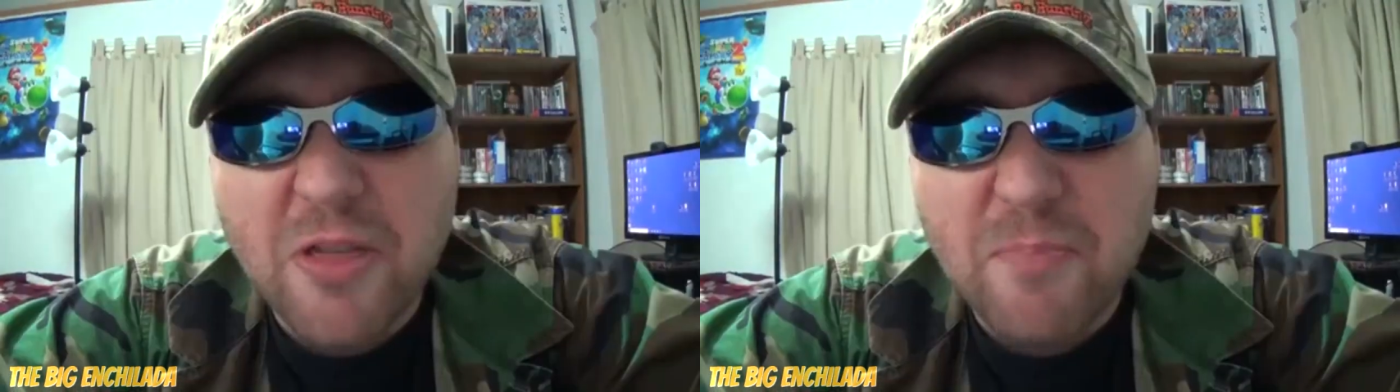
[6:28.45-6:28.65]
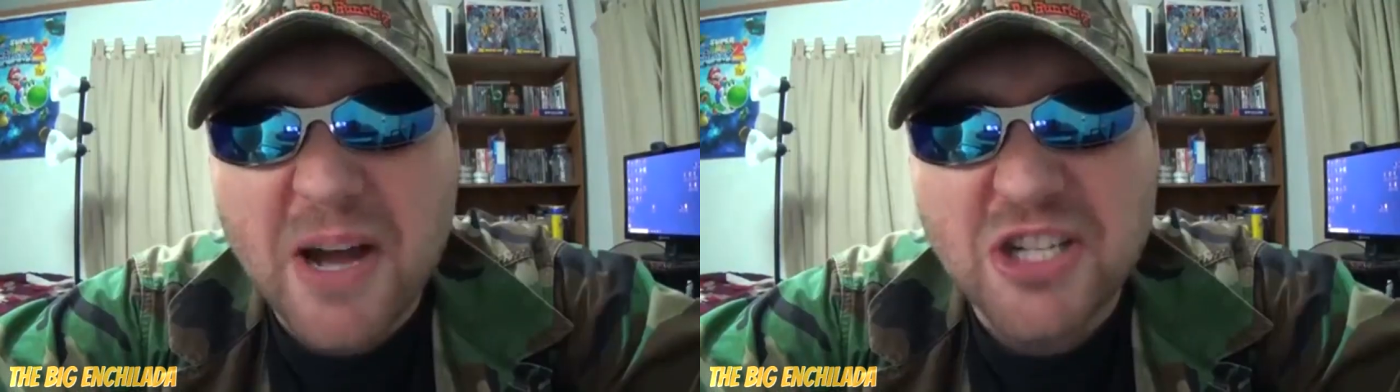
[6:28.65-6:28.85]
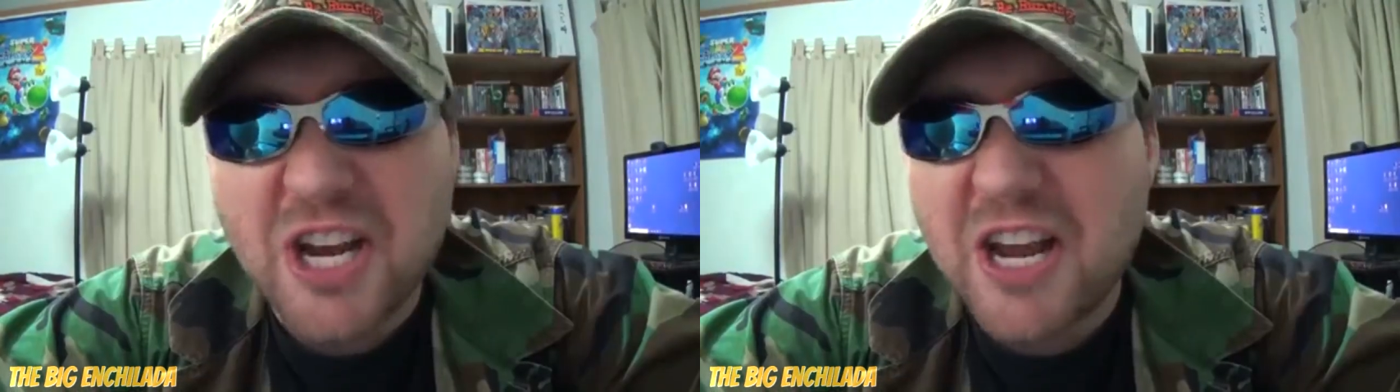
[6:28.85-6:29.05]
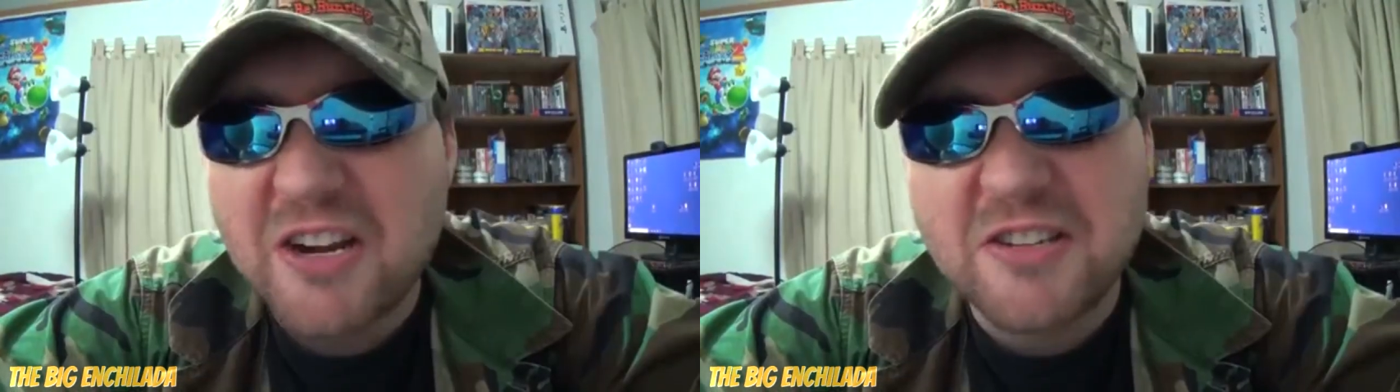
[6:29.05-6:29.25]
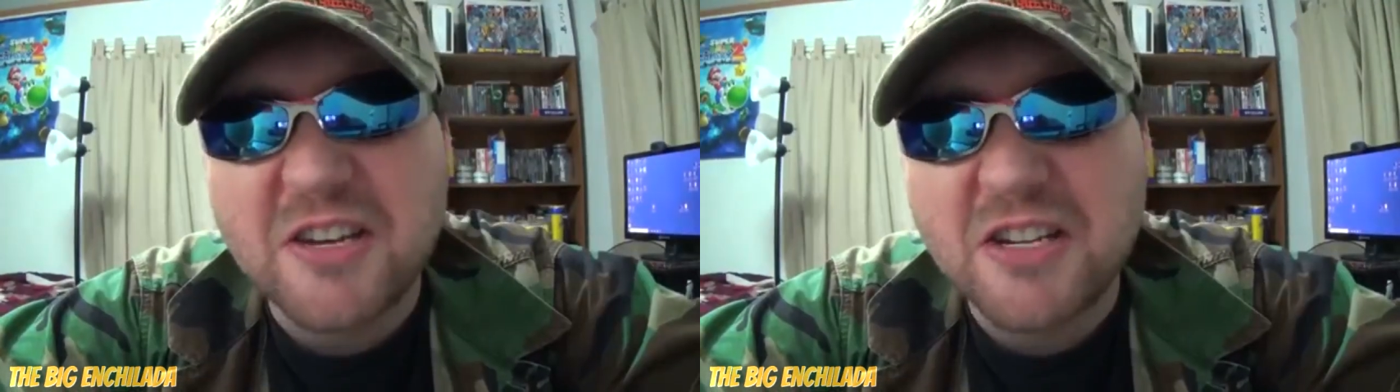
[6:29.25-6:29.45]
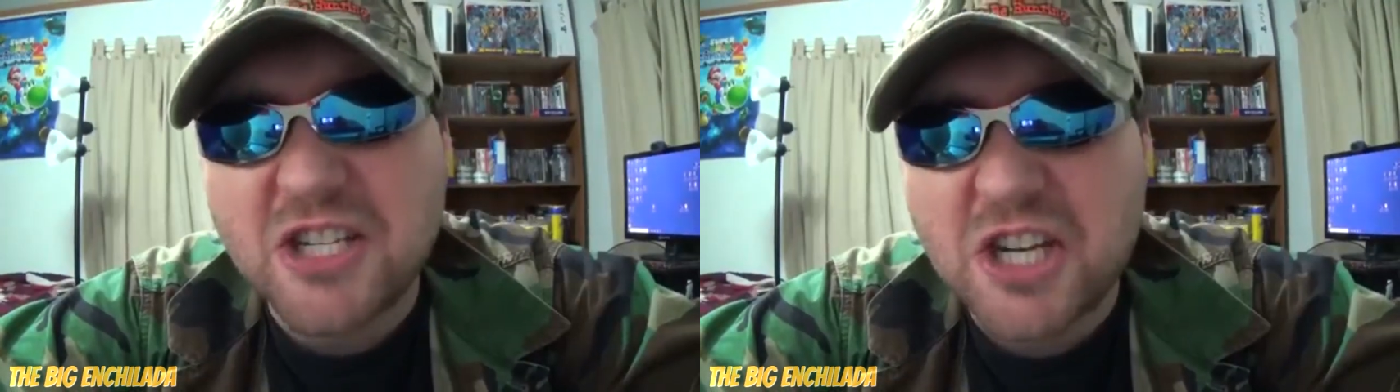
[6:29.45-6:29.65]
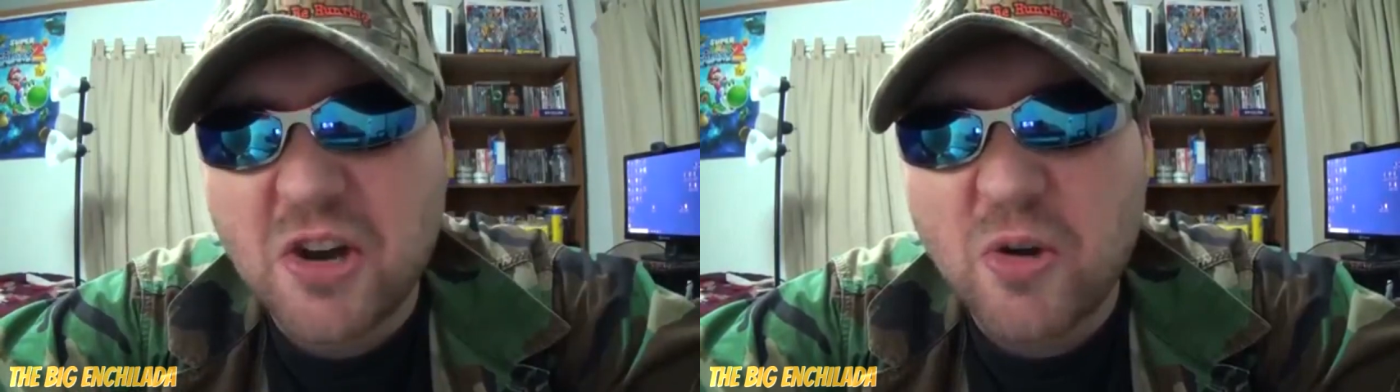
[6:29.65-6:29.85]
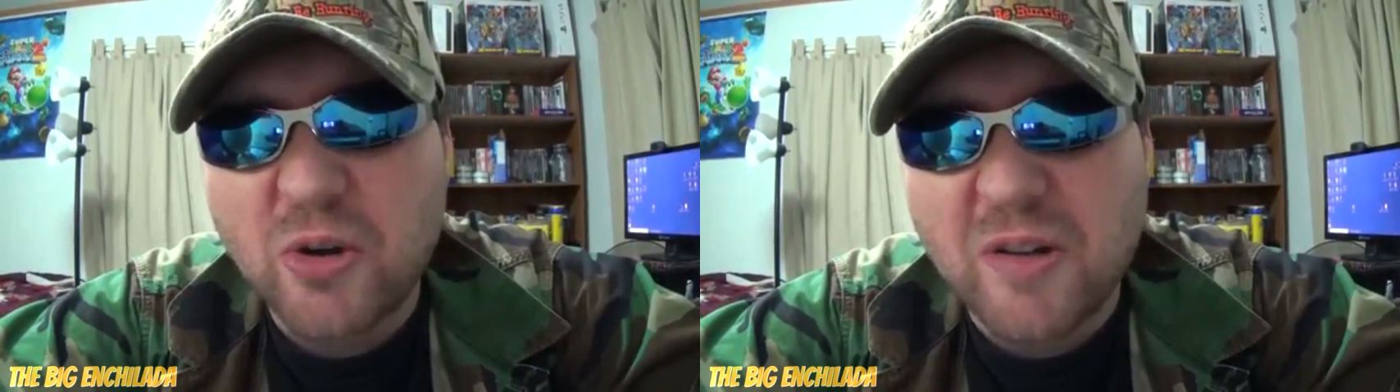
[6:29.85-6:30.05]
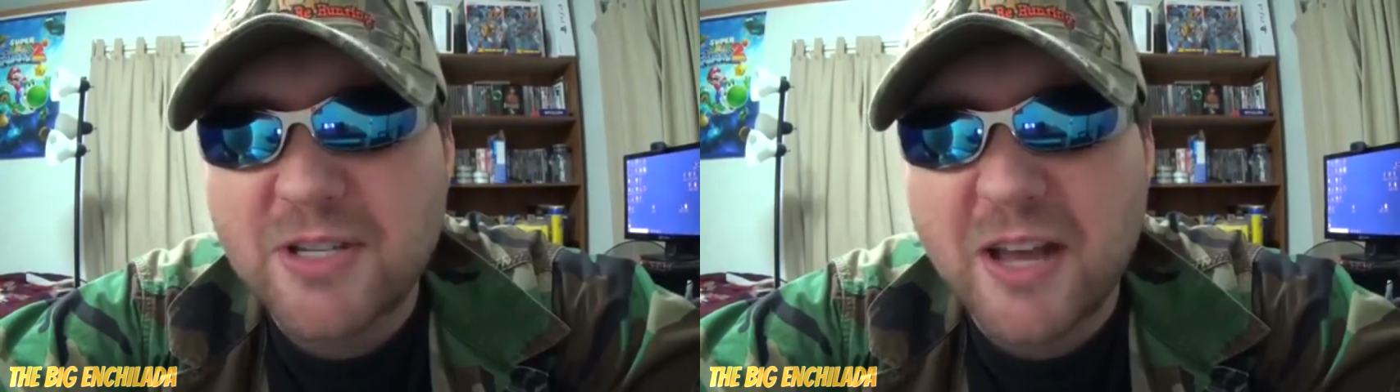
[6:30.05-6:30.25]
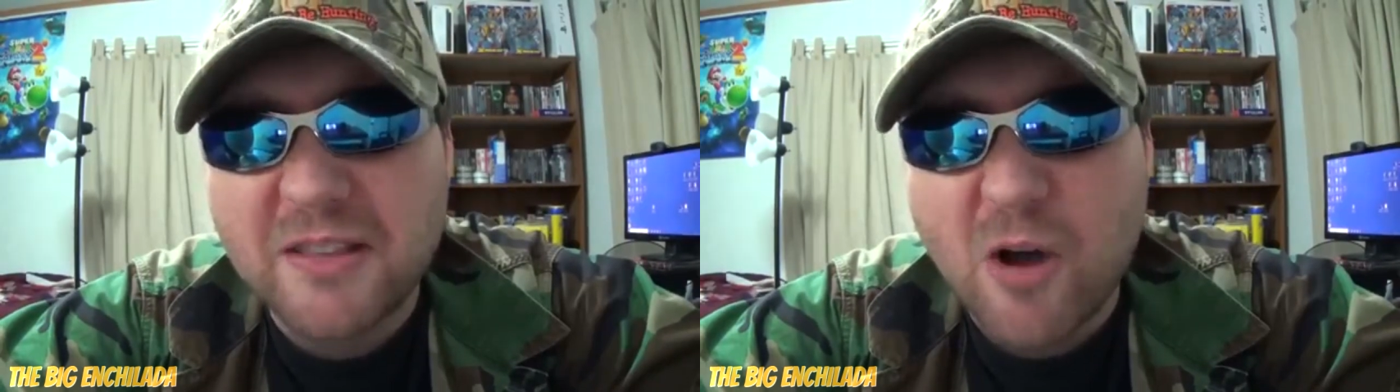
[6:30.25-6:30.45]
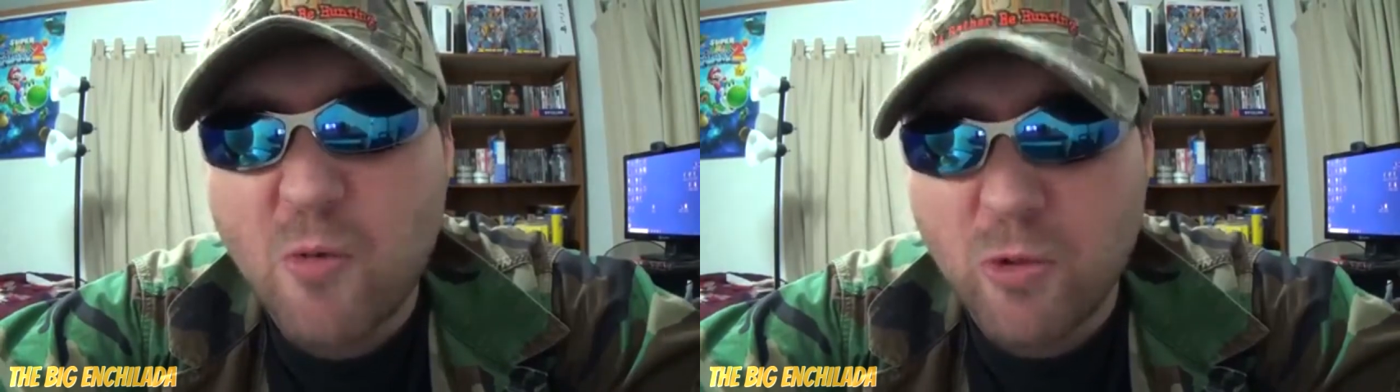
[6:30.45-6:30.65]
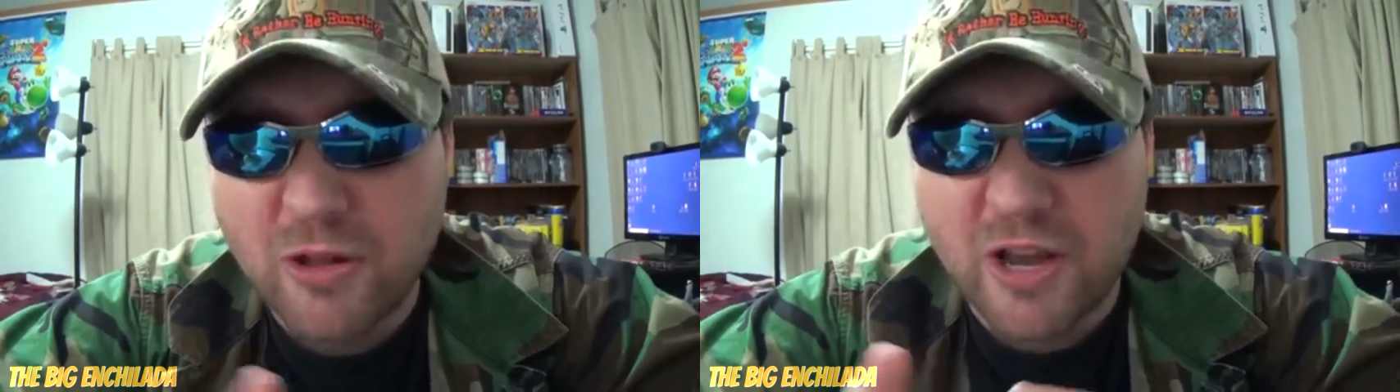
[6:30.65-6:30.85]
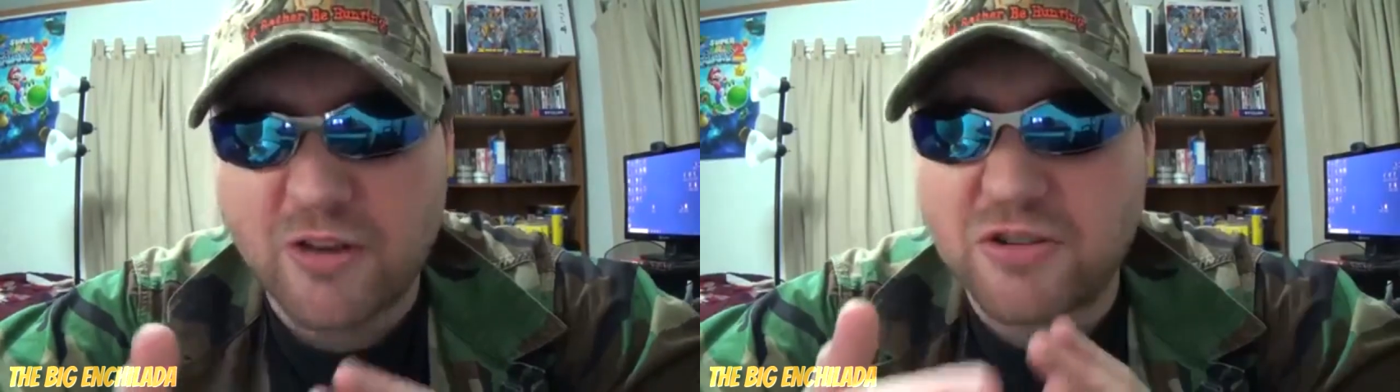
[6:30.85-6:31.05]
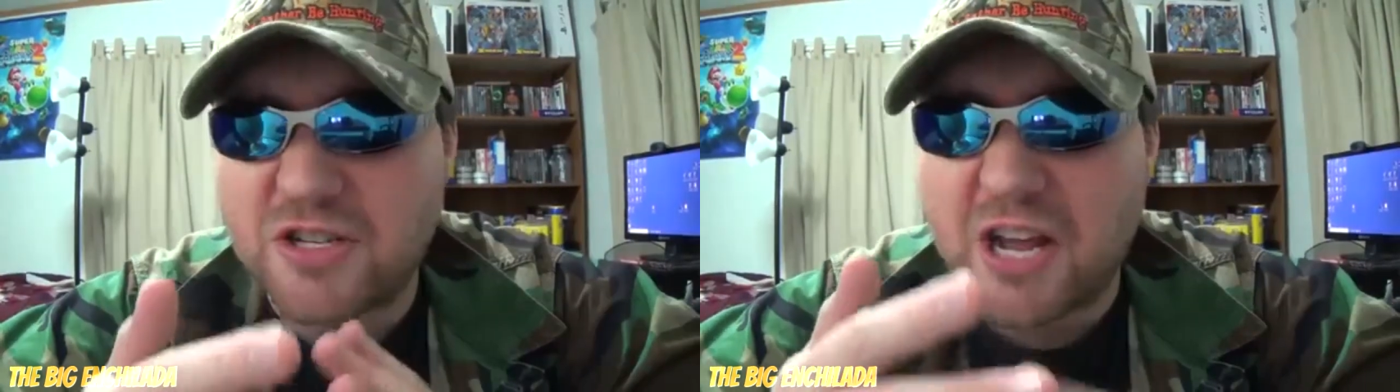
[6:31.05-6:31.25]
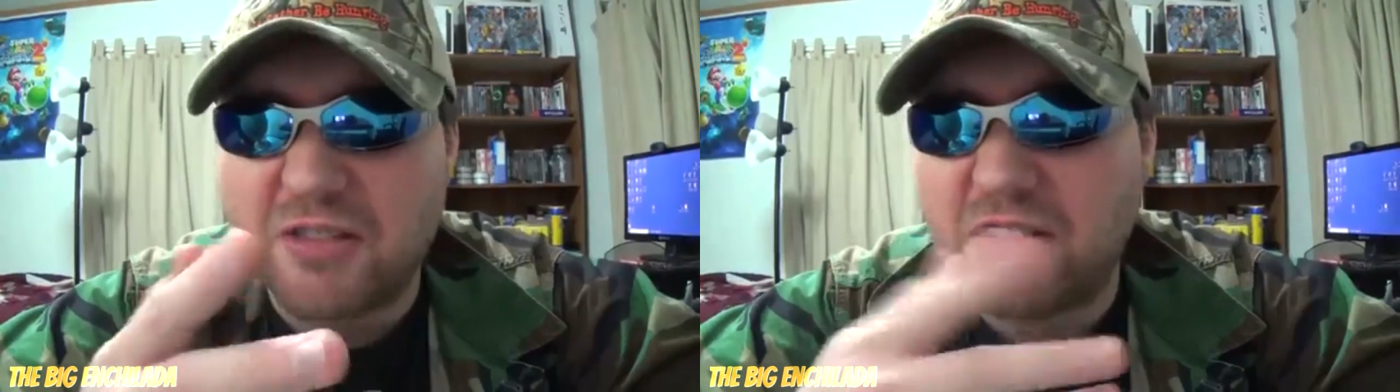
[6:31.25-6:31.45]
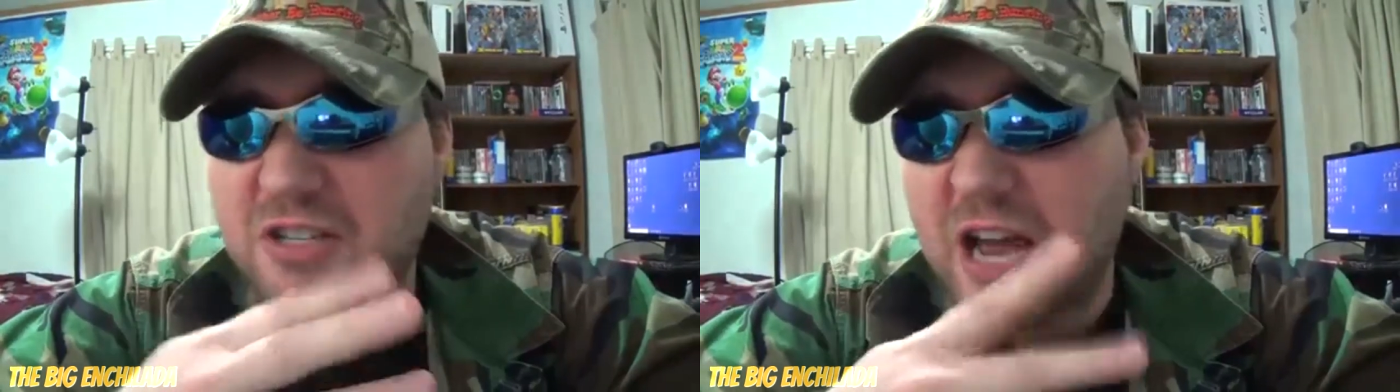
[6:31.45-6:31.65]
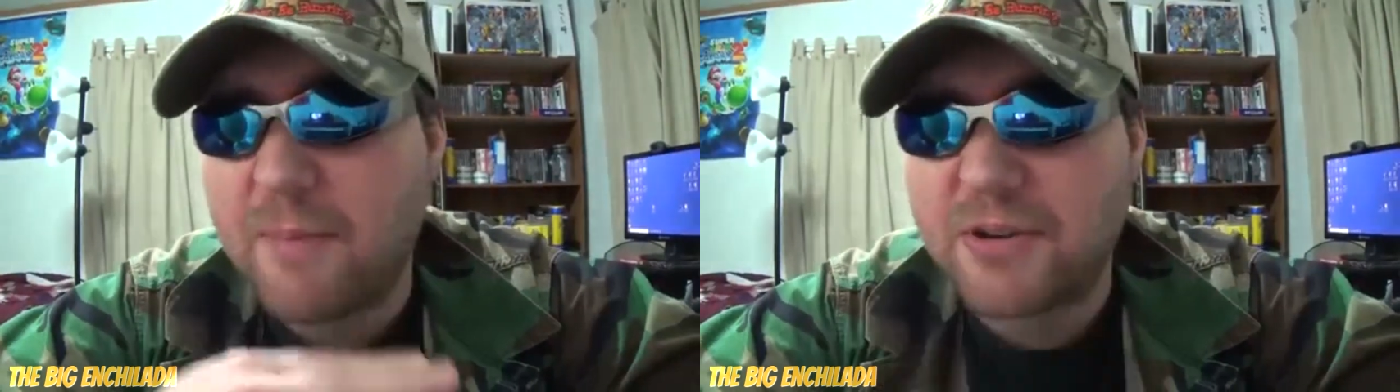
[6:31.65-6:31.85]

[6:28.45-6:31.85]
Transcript: a bunch of innocent children that don't really understand this type of